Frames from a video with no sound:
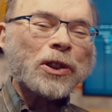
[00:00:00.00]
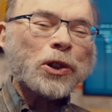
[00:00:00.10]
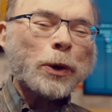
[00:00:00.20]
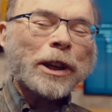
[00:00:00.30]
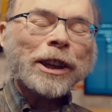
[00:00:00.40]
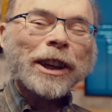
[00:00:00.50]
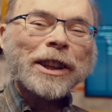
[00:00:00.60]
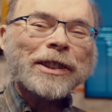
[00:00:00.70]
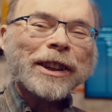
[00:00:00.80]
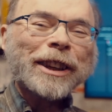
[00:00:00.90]
Chewy
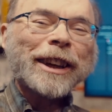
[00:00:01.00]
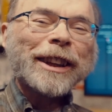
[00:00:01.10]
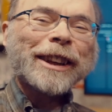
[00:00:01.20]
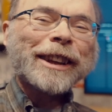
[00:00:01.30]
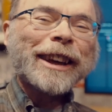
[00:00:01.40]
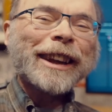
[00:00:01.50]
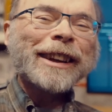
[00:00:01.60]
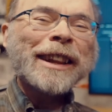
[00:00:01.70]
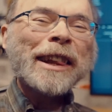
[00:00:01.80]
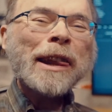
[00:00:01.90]
kids again and again.
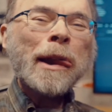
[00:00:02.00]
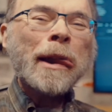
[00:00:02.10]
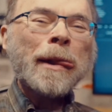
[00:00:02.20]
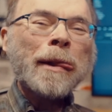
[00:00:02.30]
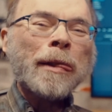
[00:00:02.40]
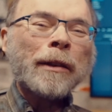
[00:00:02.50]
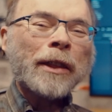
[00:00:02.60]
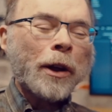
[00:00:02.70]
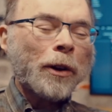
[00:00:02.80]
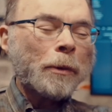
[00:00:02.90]

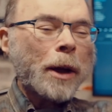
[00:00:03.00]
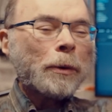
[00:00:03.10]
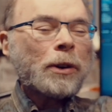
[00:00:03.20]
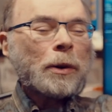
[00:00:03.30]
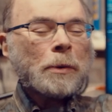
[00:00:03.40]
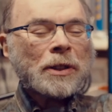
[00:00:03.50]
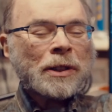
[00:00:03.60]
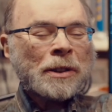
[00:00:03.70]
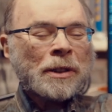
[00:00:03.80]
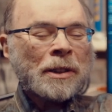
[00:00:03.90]
They were always
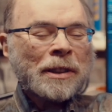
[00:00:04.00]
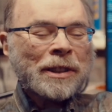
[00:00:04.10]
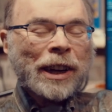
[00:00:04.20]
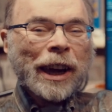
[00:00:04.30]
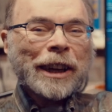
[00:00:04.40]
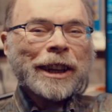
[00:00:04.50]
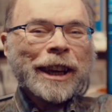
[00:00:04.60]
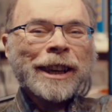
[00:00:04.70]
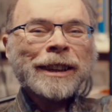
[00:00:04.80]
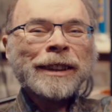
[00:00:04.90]

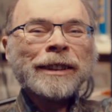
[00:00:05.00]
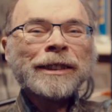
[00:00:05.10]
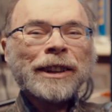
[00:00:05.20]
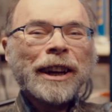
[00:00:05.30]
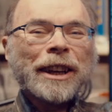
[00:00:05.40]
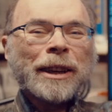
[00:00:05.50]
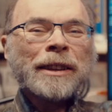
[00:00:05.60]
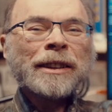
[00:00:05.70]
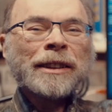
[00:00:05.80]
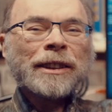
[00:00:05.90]
tiny,
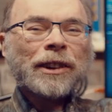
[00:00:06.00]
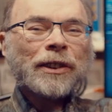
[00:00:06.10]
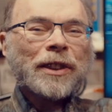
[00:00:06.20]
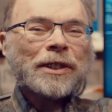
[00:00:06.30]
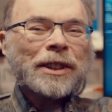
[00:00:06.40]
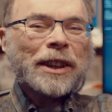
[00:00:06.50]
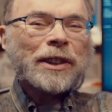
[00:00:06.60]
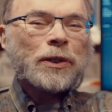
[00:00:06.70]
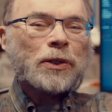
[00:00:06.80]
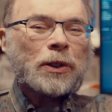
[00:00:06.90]
younger than 10
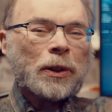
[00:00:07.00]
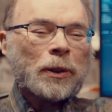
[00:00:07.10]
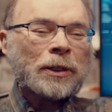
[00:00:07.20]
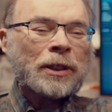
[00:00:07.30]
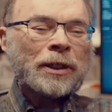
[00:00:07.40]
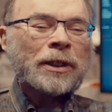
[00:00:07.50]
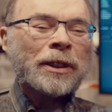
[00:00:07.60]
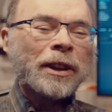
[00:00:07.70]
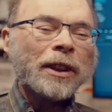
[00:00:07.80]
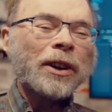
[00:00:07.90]
years old,
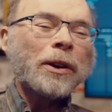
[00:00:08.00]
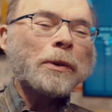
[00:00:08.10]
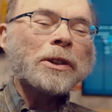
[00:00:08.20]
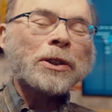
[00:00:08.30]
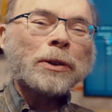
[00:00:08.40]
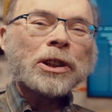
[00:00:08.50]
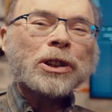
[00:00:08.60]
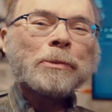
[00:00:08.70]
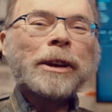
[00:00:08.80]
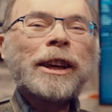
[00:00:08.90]
and they always
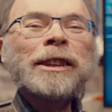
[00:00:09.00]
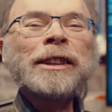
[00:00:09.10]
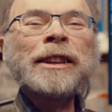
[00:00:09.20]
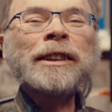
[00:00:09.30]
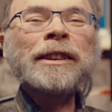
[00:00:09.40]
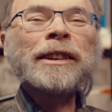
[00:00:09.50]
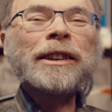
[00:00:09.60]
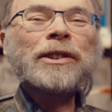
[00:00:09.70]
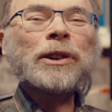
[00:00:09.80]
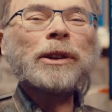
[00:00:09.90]
crushed me
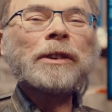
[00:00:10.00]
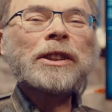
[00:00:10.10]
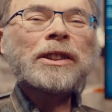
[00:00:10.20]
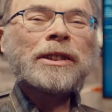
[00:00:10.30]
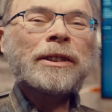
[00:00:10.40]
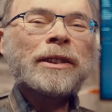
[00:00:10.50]
in tournaments.